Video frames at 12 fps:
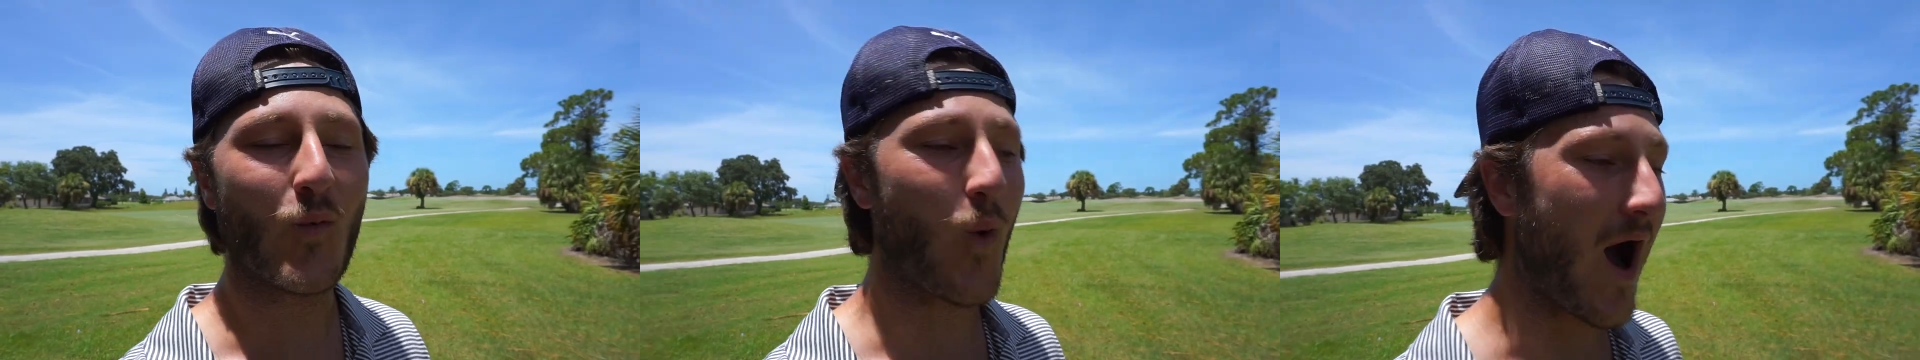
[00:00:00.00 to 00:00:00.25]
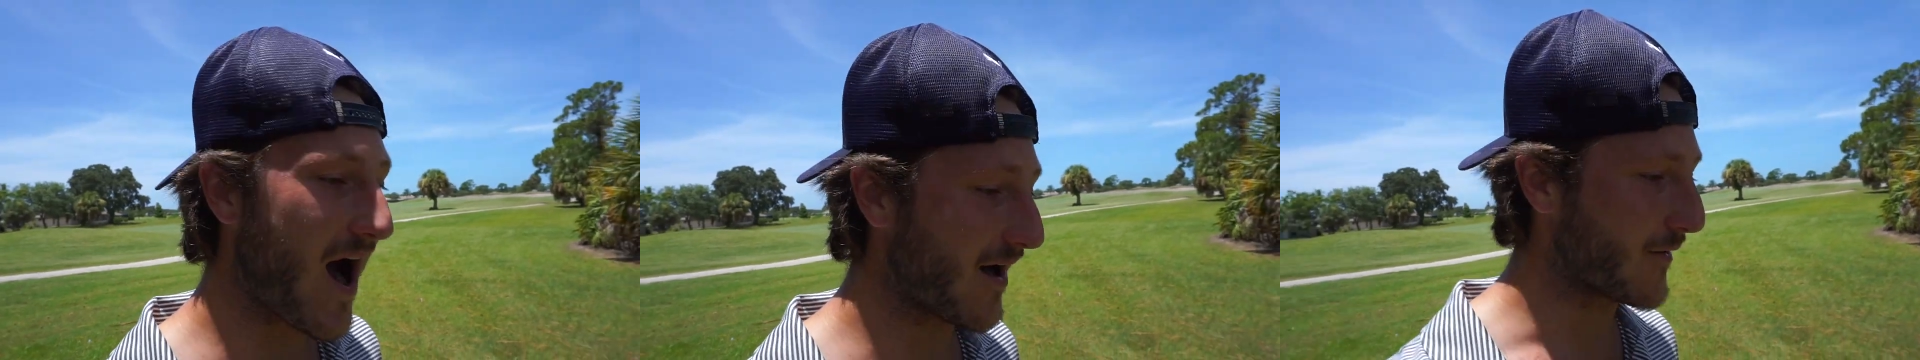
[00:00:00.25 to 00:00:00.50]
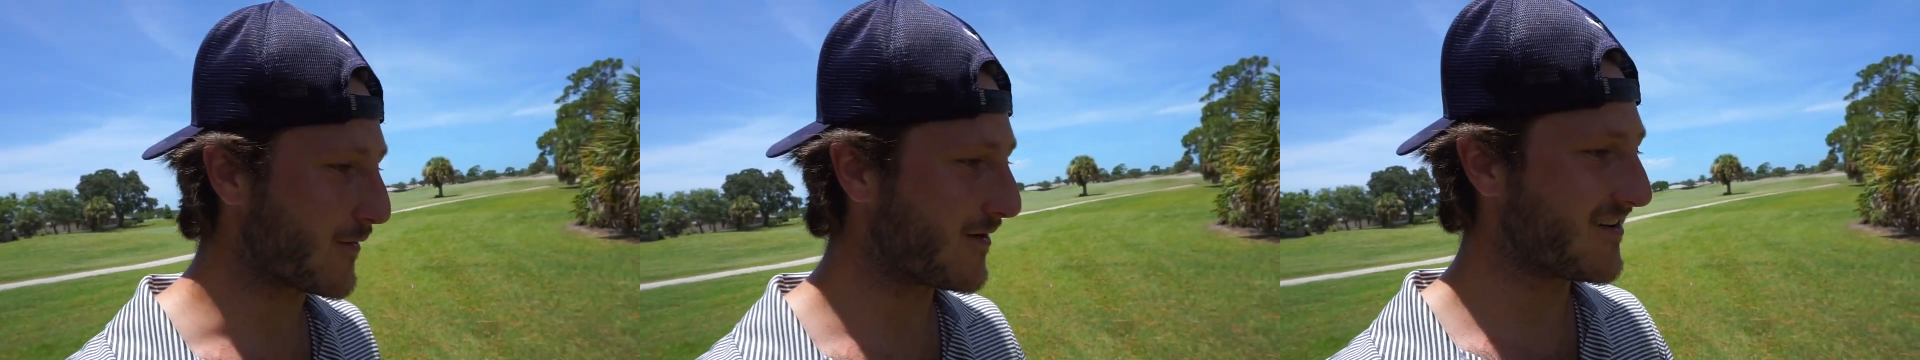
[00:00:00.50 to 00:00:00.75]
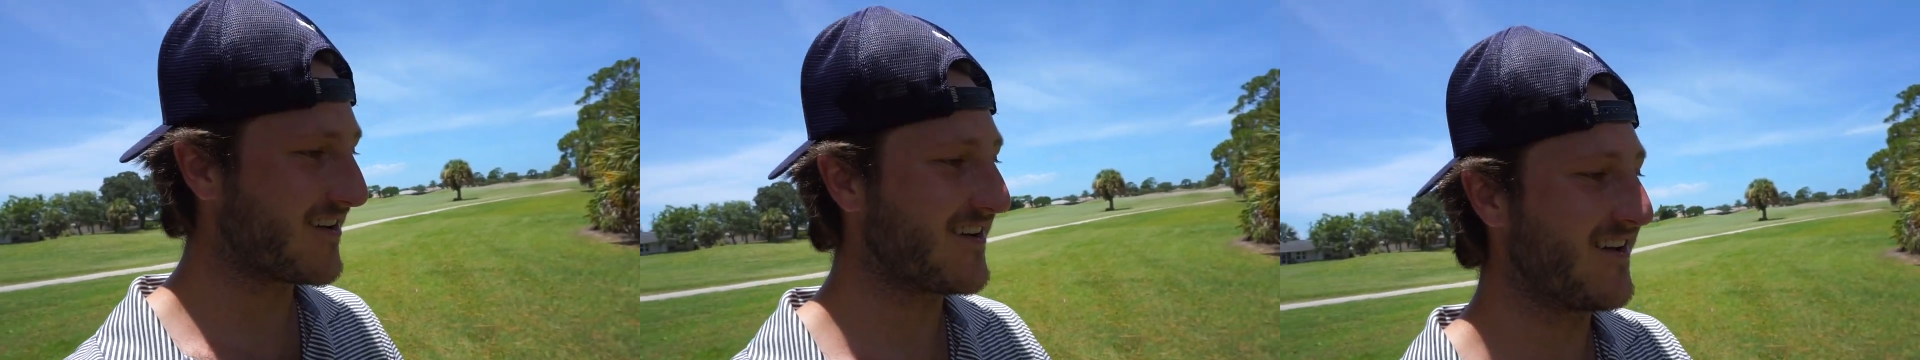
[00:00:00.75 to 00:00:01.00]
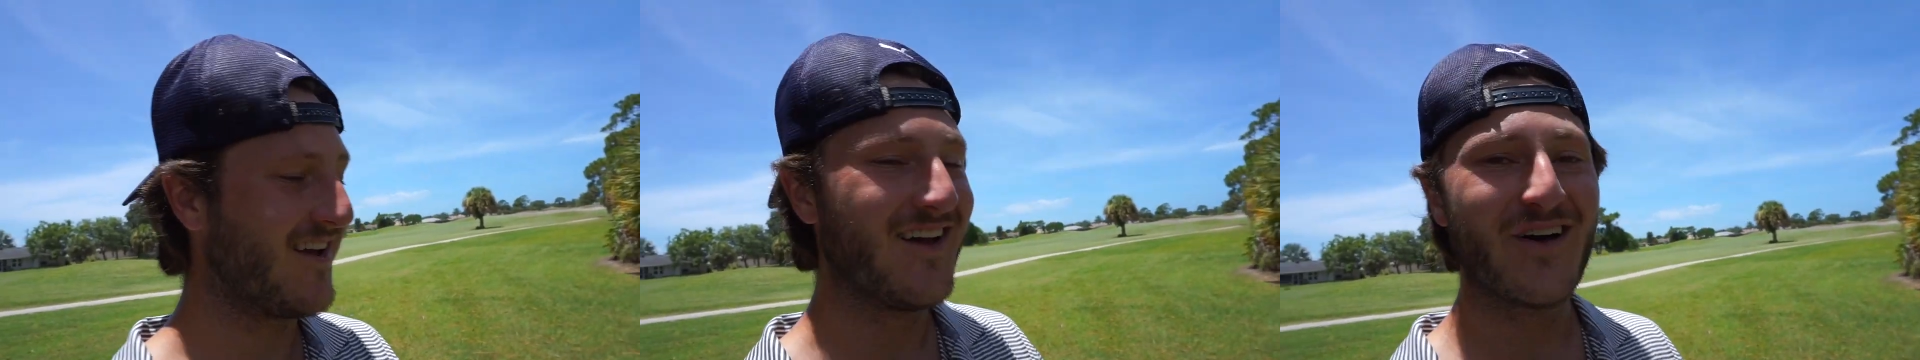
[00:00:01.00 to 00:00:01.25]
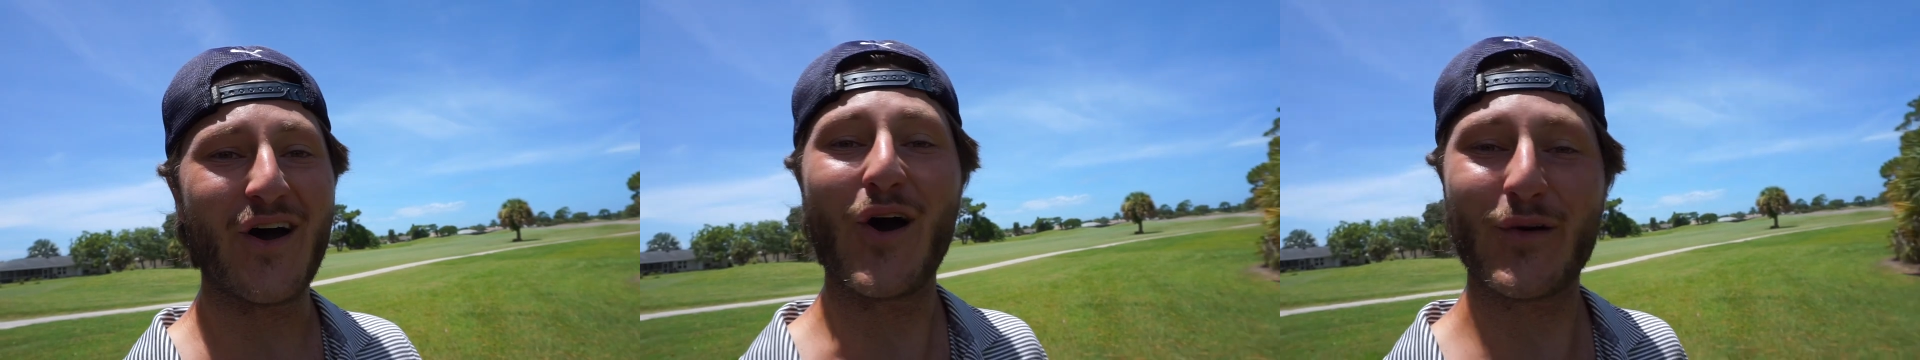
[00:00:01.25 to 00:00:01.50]
Wow.
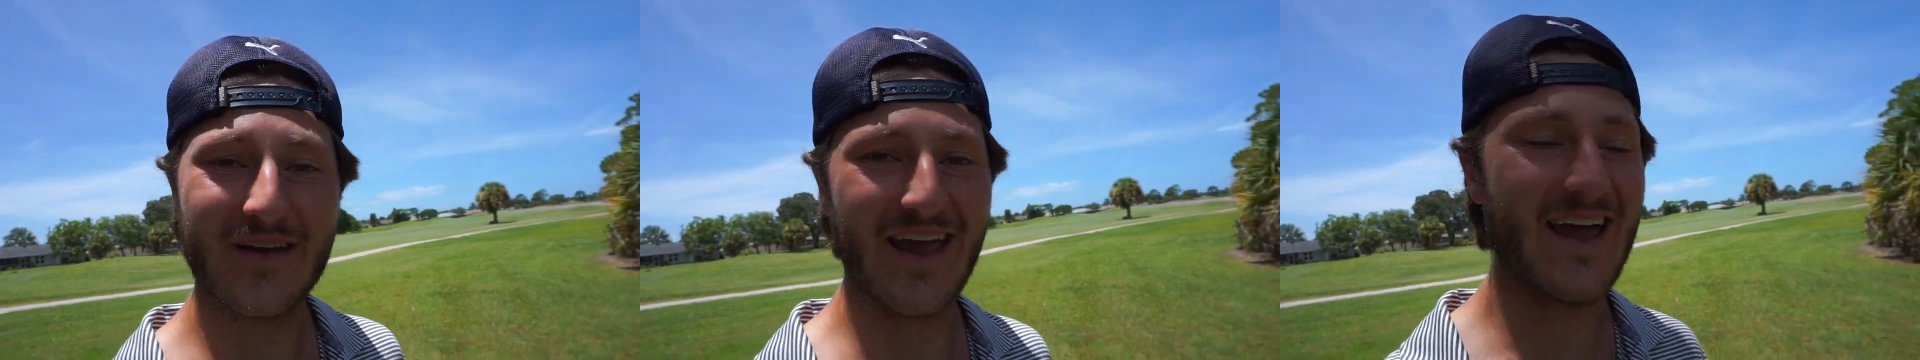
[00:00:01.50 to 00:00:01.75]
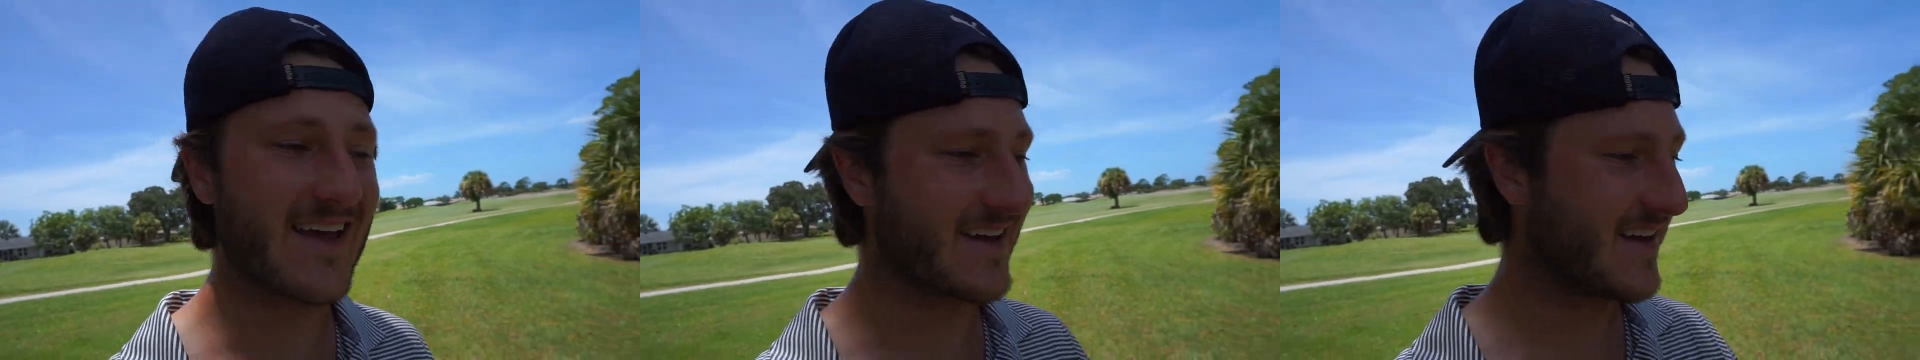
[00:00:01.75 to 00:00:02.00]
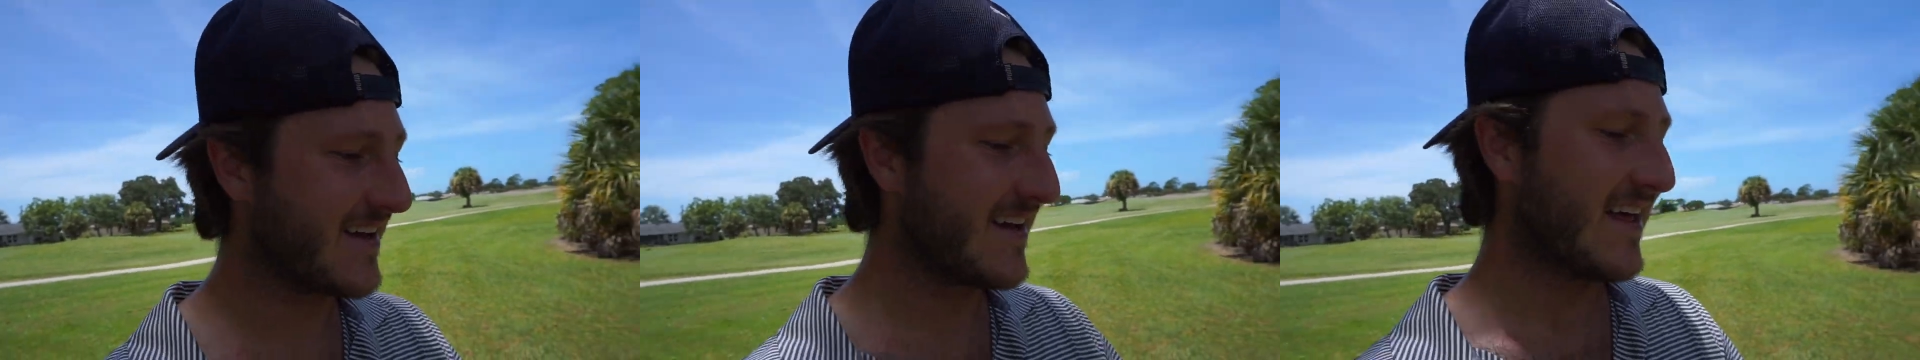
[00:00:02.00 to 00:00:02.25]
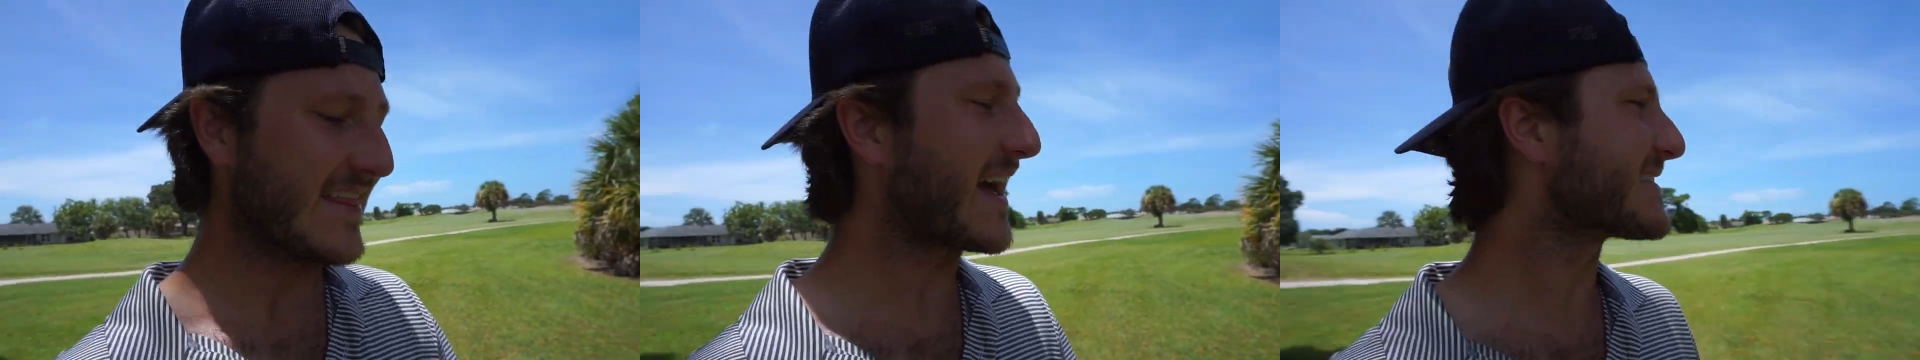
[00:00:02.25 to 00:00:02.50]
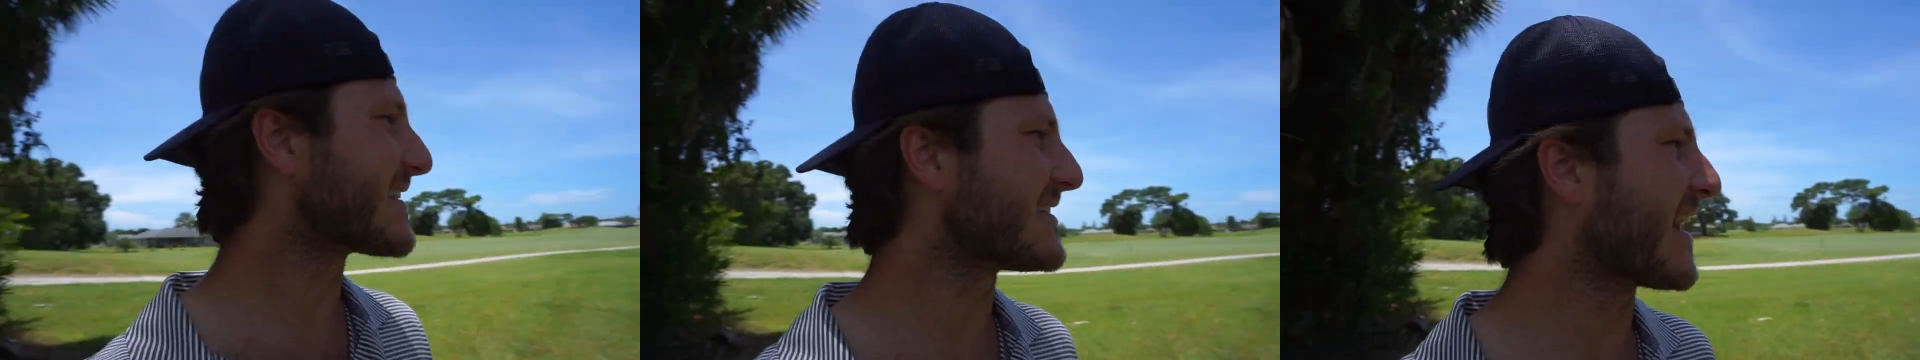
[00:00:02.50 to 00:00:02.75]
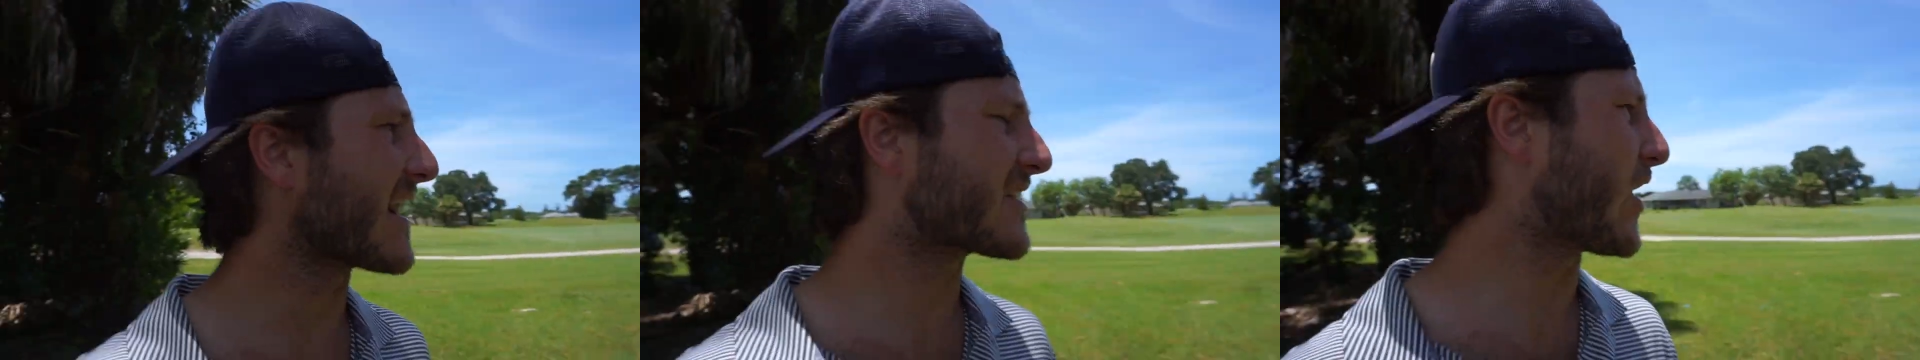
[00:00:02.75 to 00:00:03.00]
Okay that did
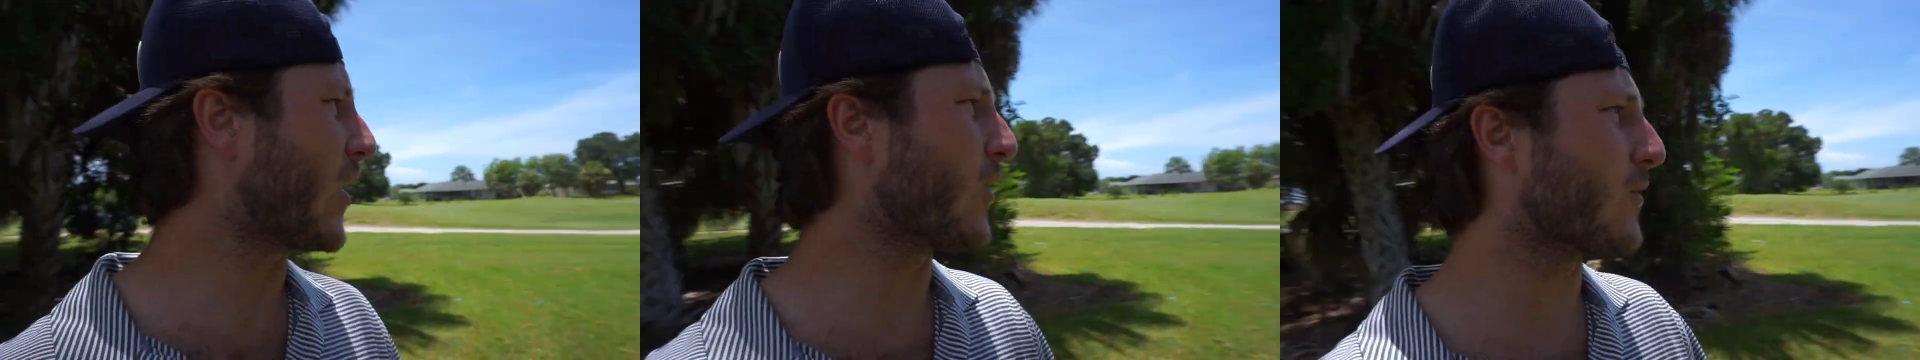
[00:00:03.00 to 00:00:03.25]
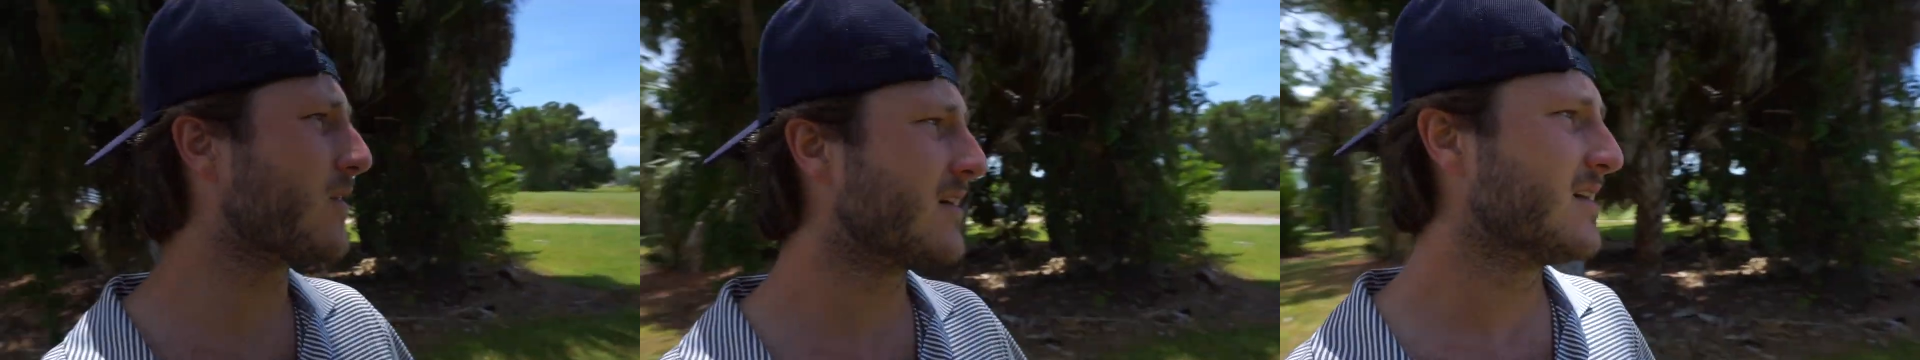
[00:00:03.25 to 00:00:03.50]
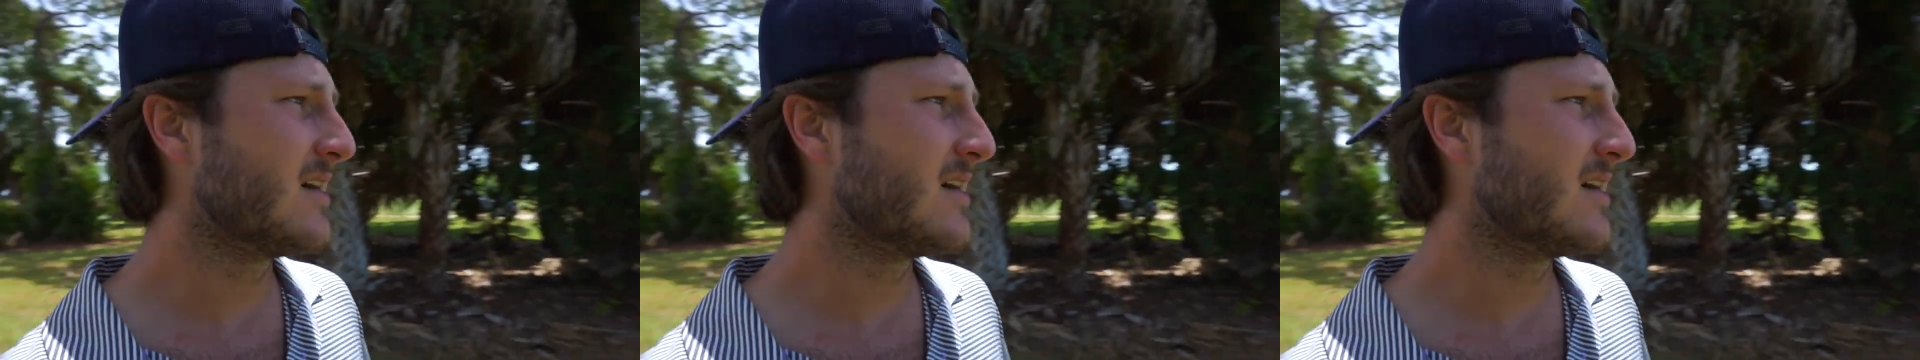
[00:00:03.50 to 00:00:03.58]
not go